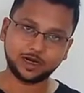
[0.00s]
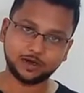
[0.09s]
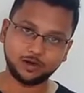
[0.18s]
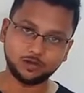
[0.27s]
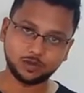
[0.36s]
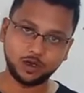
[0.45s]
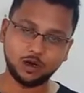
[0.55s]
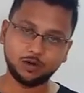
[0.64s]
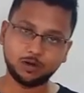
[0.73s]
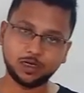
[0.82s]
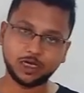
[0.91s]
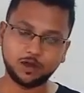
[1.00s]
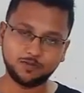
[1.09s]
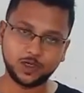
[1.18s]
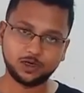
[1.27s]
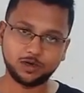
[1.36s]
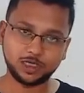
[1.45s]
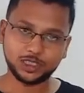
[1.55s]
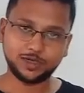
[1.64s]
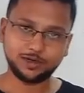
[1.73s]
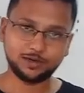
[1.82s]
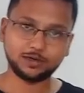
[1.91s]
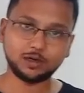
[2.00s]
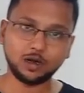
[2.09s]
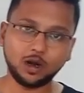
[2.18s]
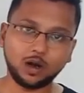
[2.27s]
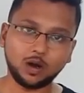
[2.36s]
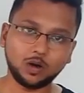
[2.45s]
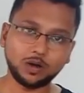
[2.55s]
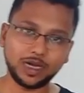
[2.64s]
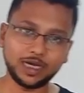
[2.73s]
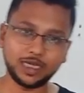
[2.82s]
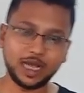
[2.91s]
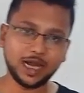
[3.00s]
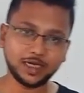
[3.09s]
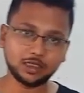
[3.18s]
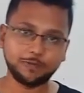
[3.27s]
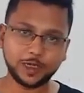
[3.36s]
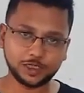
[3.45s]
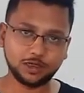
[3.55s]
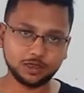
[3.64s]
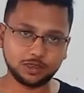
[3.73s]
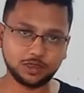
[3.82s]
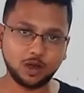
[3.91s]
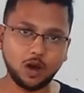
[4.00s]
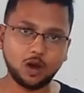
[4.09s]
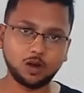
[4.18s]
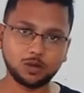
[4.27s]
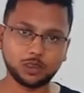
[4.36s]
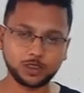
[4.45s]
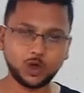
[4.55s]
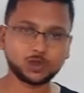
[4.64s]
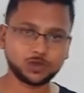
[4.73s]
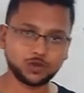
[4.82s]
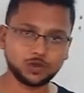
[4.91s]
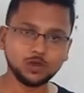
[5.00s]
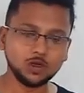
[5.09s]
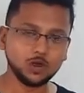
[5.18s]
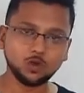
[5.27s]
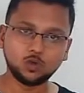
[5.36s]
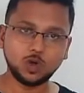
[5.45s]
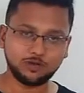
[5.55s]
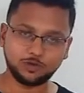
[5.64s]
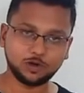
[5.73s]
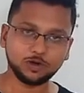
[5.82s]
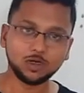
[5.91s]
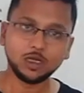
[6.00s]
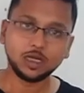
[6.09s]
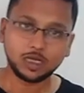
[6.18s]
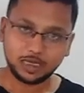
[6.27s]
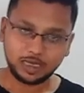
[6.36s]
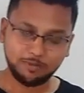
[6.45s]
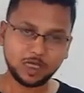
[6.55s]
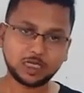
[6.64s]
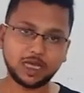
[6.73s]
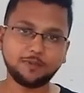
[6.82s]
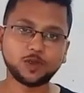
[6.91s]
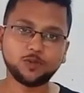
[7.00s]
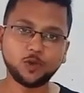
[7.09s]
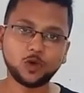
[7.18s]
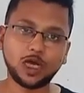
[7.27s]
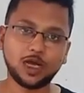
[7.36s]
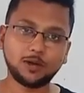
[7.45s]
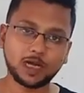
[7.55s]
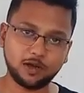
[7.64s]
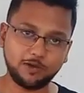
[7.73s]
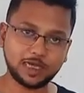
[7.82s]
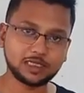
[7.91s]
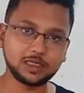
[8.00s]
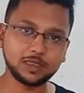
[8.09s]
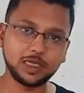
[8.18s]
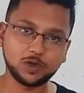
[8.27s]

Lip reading: background, or any computer engineer, or any IT specialist, or the doctor, whoever, he must have to put correct,